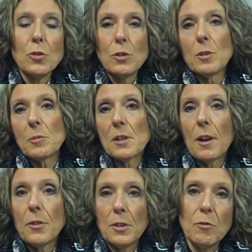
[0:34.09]
to
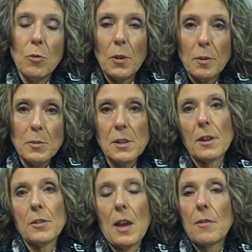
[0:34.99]
themselves and for
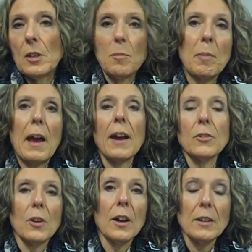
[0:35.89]
themselves have an
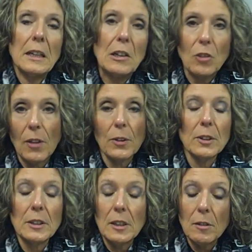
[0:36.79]
impact on each
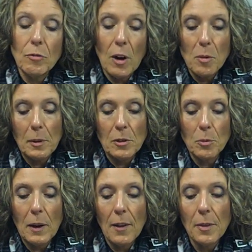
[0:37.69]
other and the environment
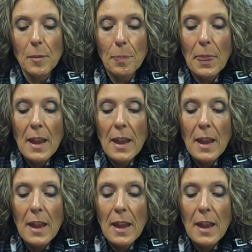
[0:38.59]
around them.